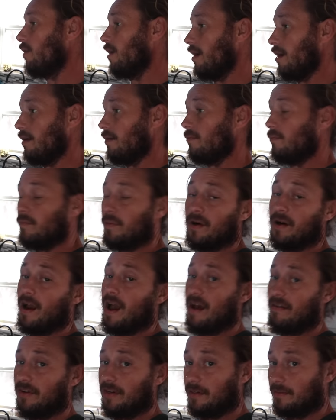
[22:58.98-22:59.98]
Well, we're
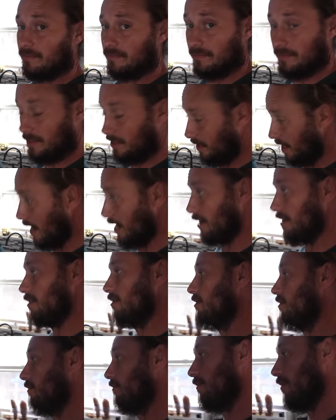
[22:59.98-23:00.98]
having
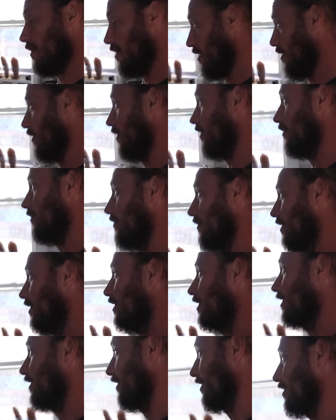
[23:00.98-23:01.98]
steaks. Yes, it's very much
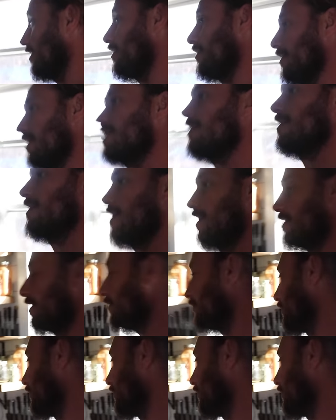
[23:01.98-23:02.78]
festive. So it's it's